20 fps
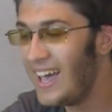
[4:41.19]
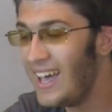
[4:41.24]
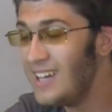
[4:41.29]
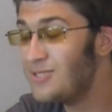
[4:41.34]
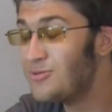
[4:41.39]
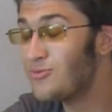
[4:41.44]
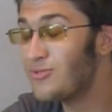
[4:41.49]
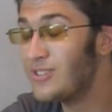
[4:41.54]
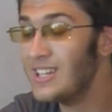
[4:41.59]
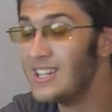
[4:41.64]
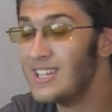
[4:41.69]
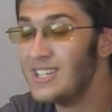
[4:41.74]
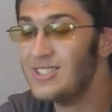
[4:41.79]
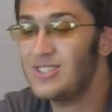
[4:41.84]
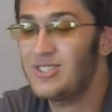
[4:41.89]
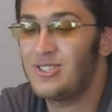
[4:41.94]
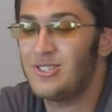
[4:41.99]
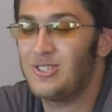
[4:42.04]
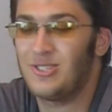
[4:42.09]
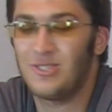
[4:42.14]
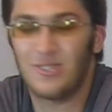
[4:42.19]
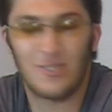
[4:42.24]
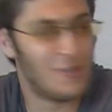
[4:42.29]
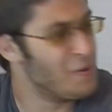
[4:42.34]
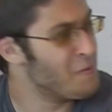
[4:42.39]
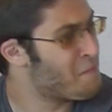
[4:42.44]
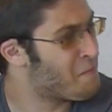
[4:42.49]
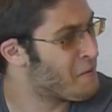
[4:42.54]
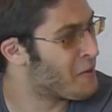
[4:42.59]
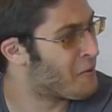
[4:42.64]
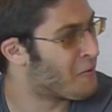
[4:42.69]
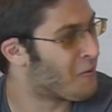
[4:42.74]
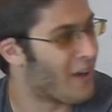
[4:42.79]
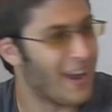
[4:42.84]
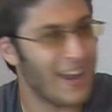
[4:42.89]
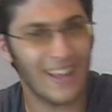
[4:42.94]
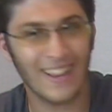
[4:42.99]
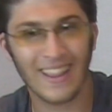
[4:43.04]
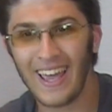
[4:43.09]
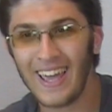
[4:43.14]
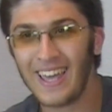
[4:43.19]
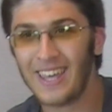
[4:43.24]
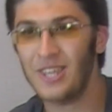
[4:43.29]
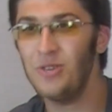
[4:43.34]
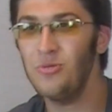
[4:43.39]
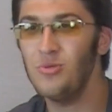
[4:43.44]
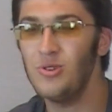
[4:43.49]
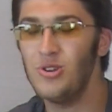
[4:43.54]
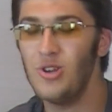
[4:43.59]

It's really stupid, right? Like,